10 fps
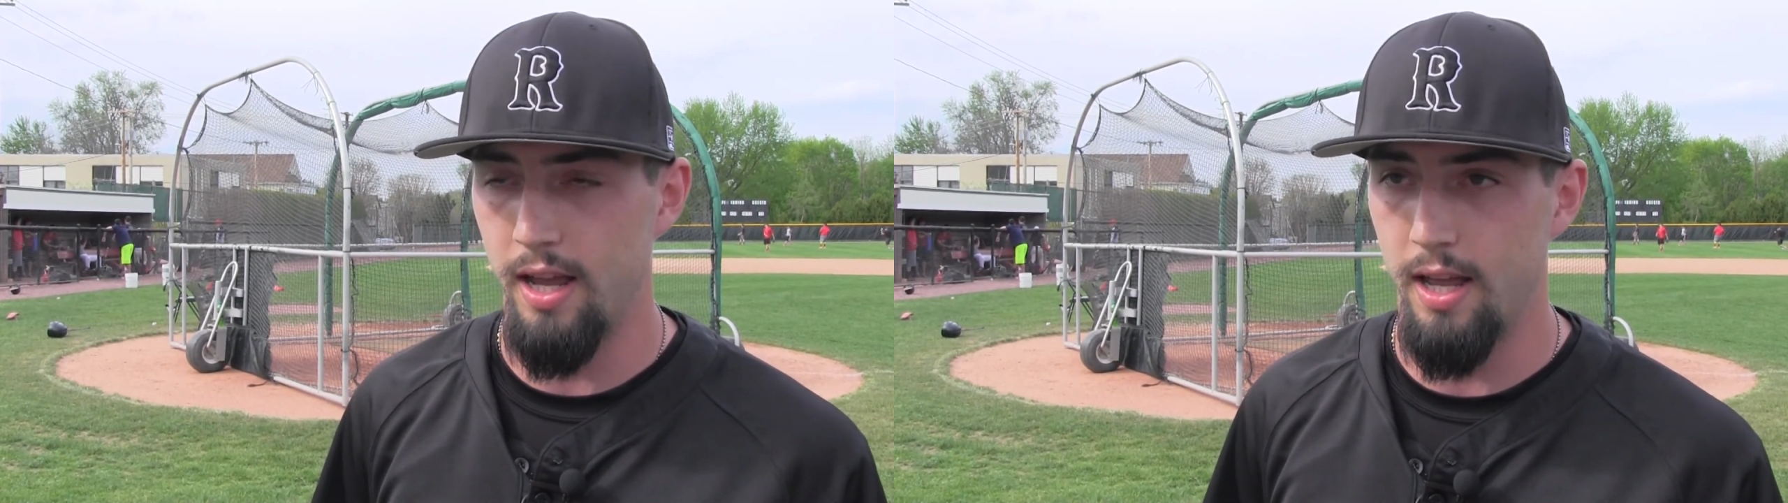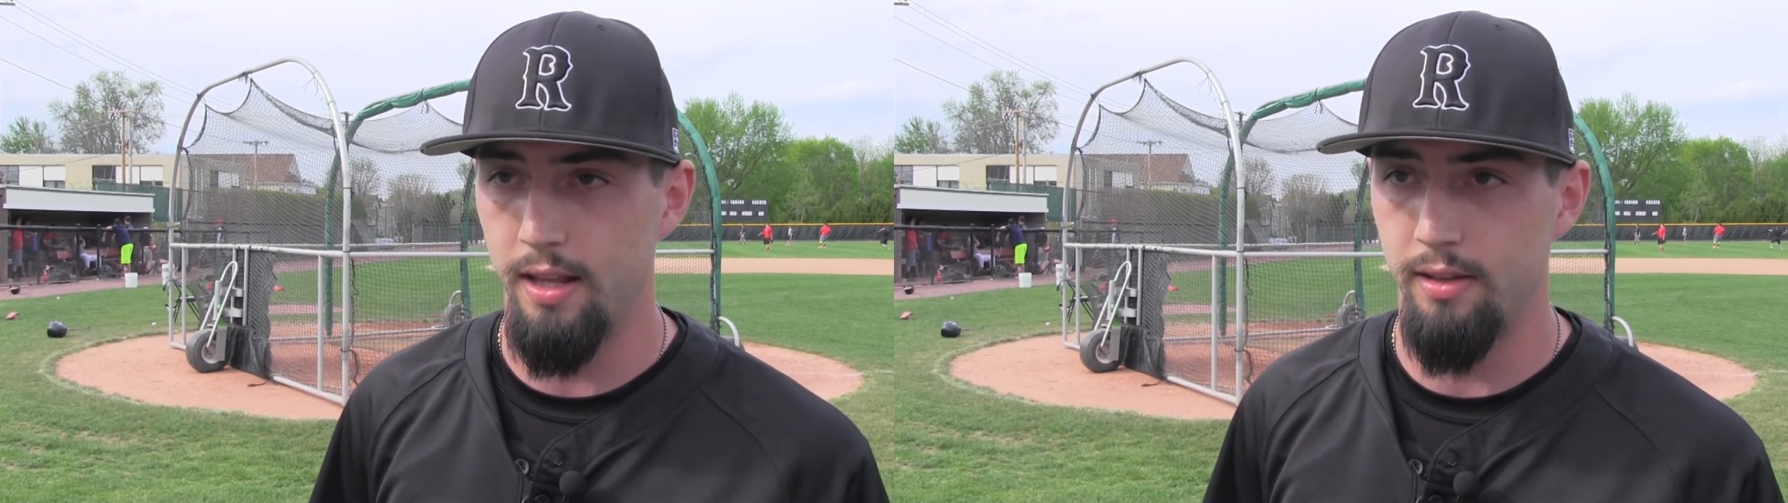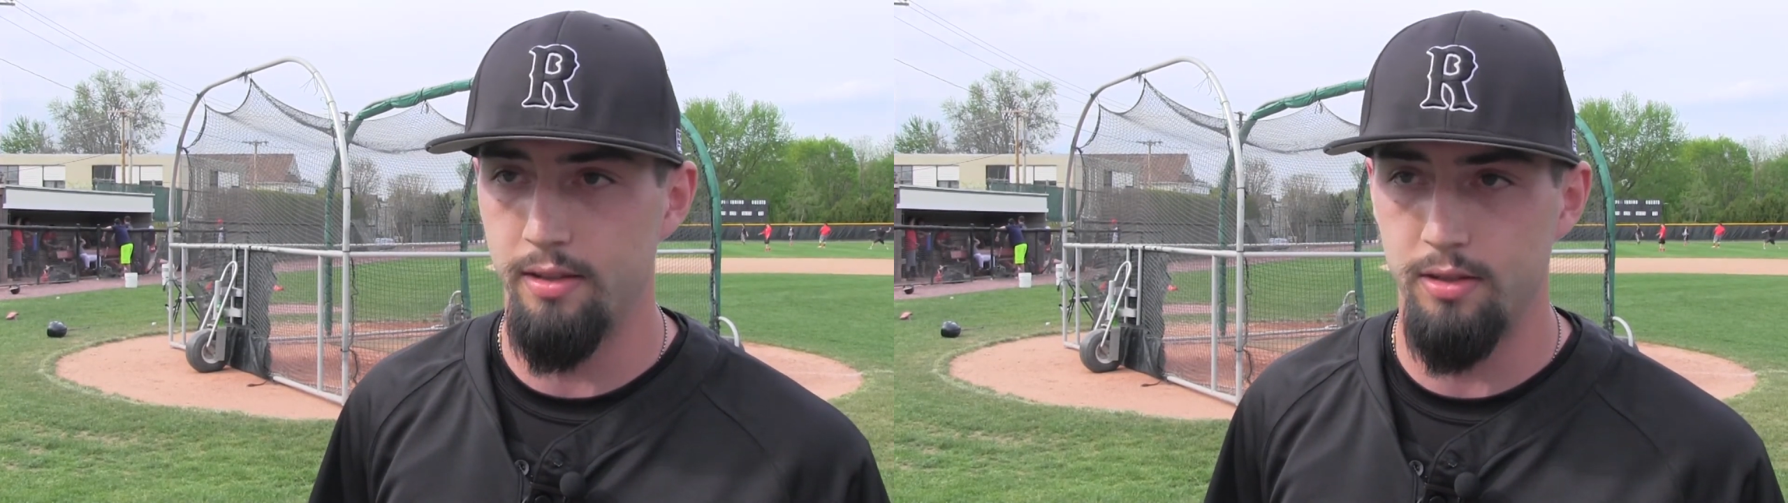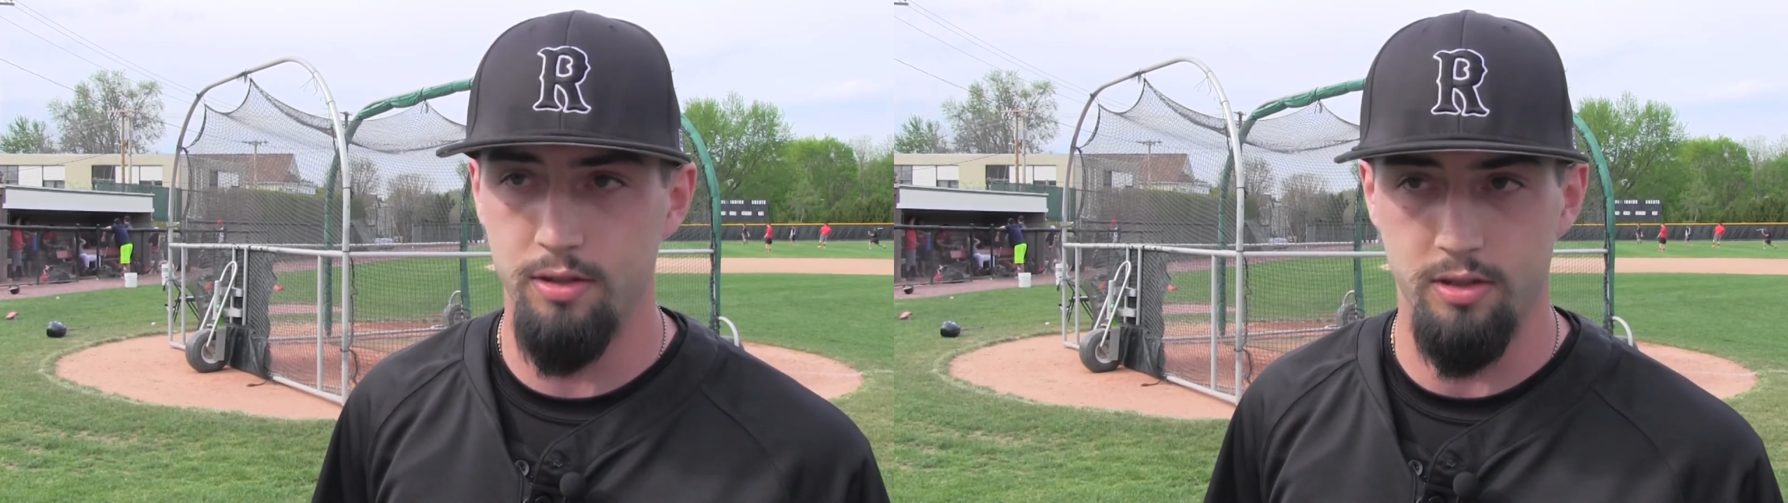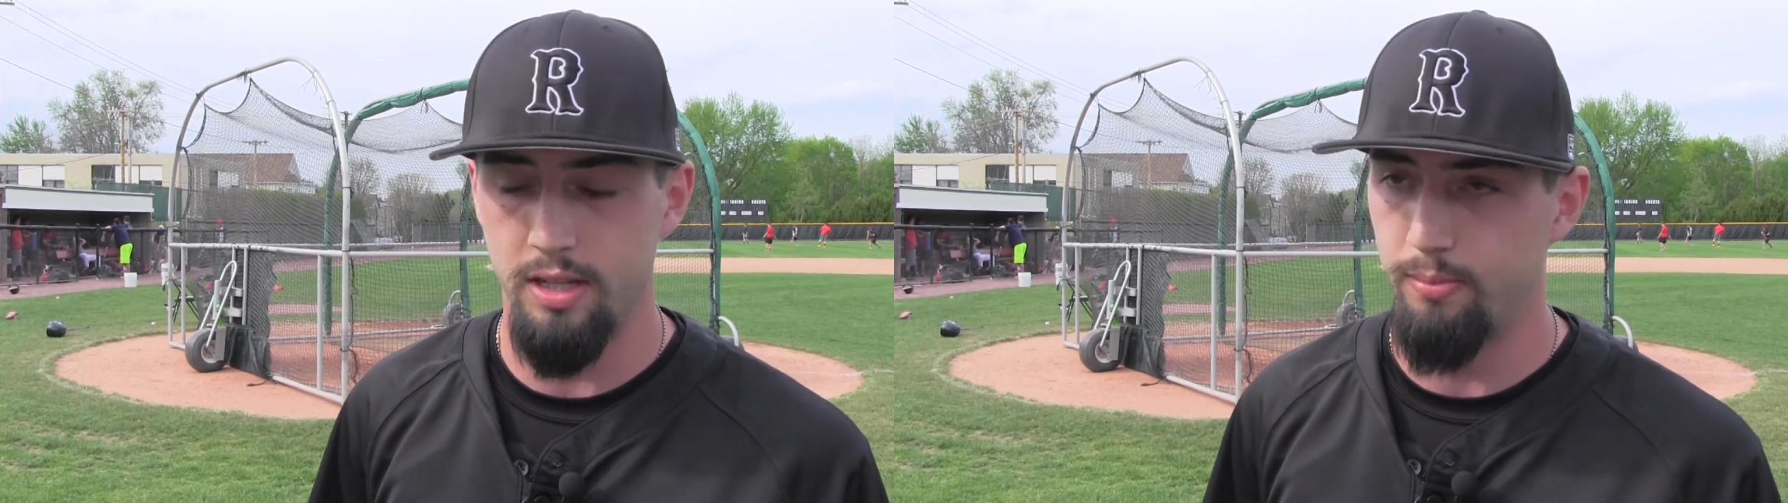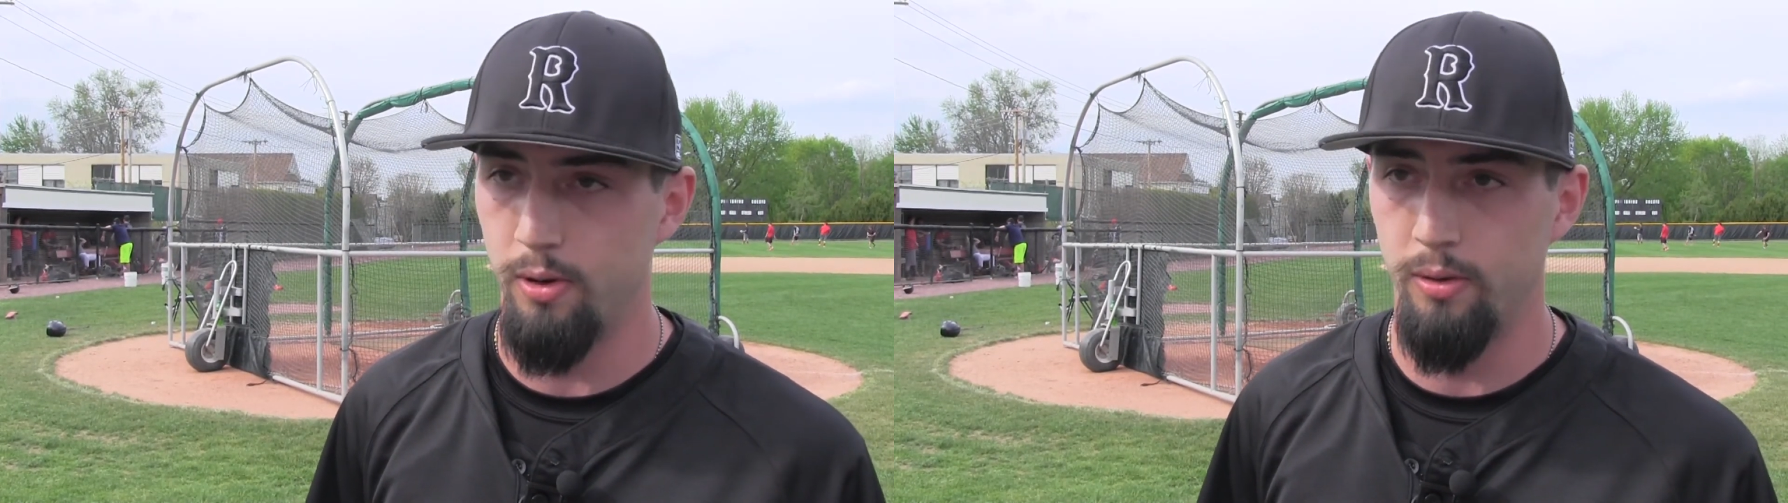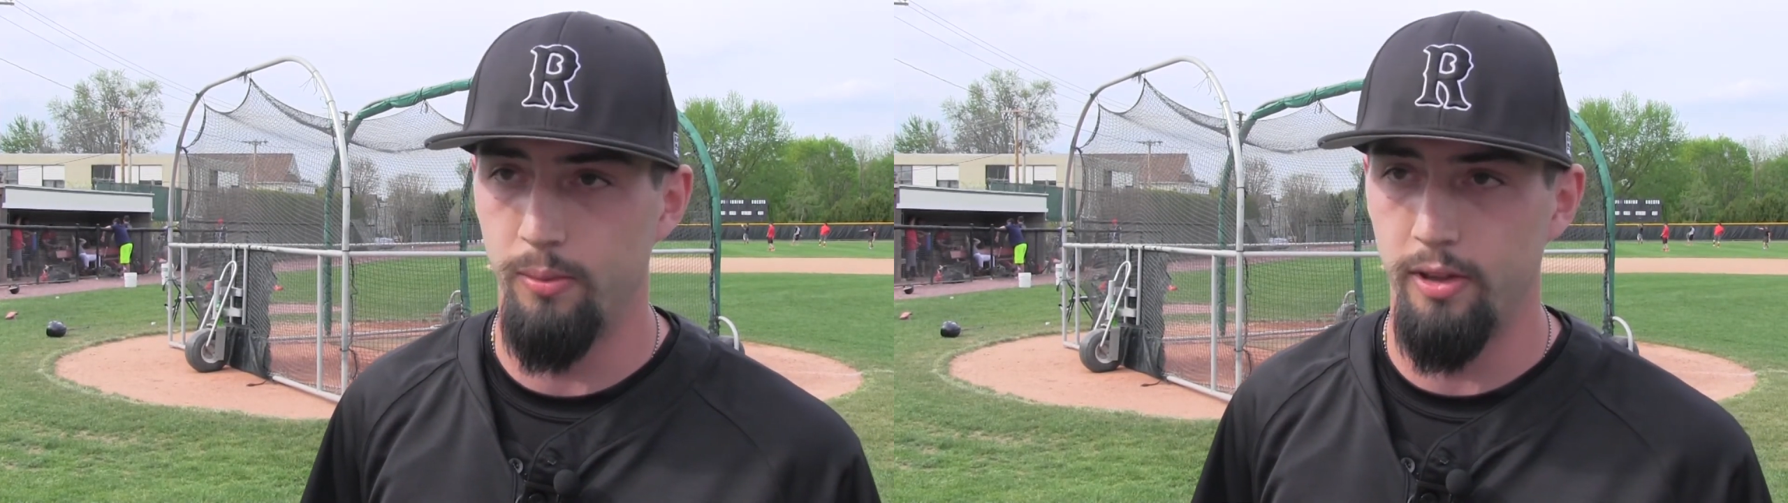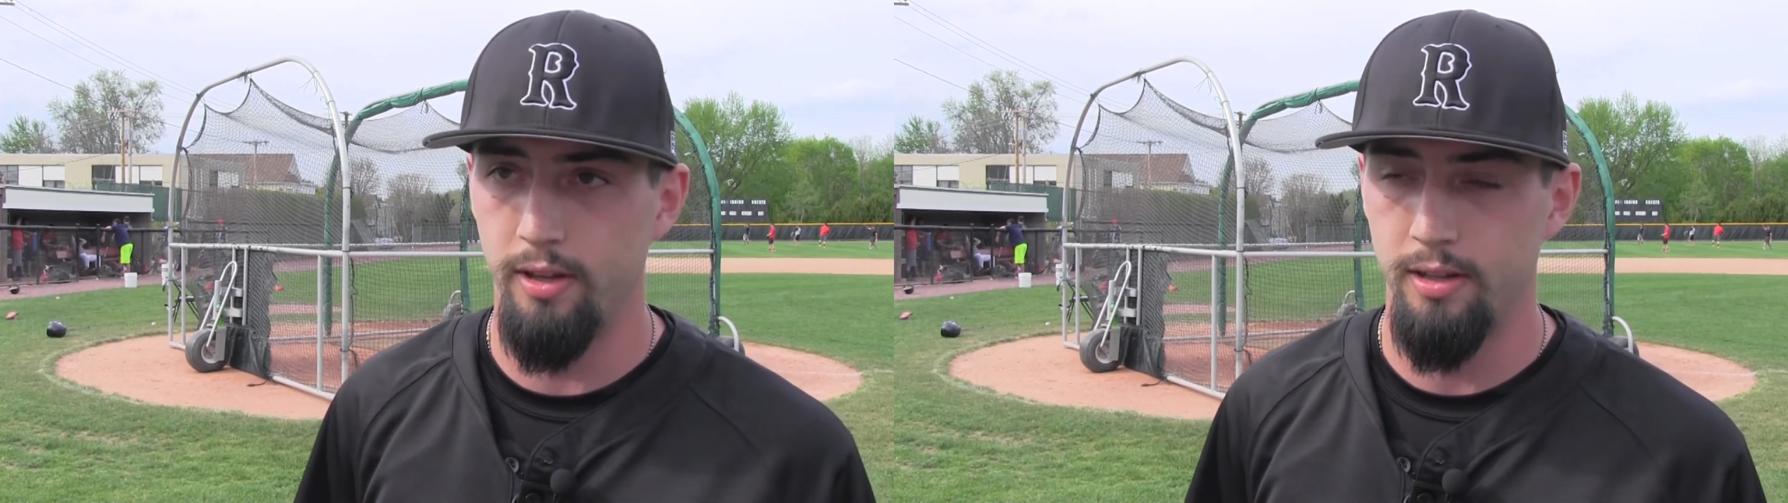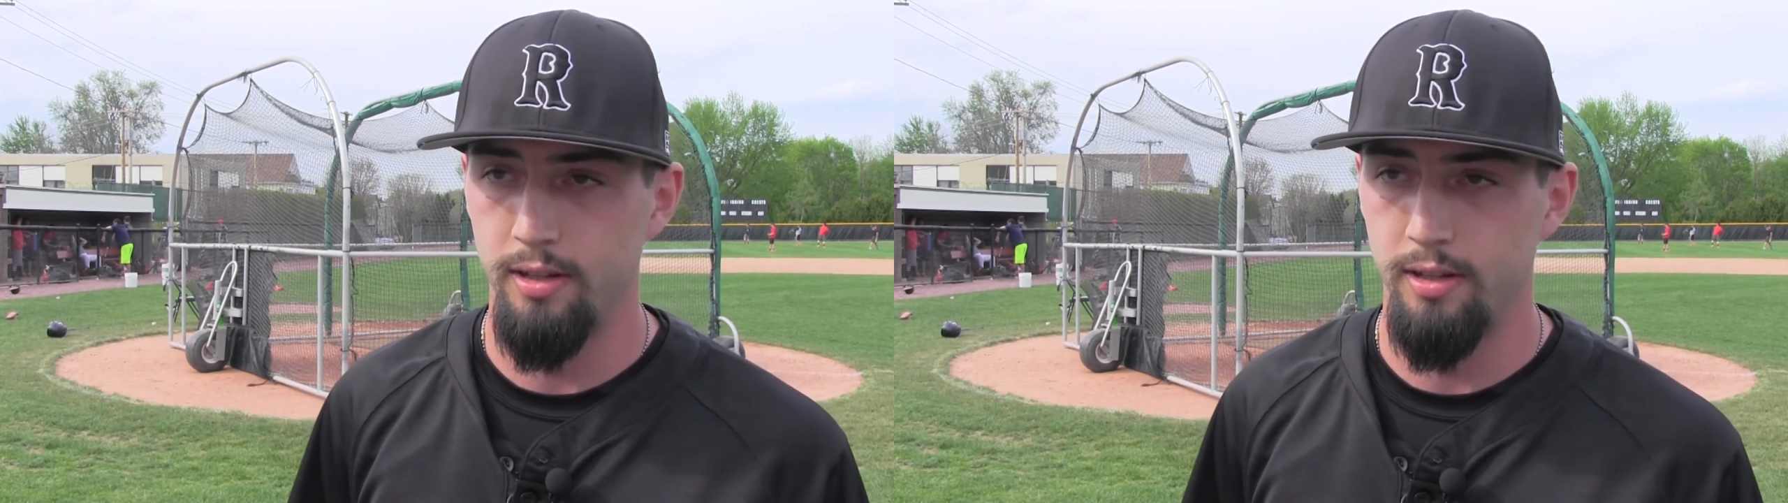and just keep rolling with it.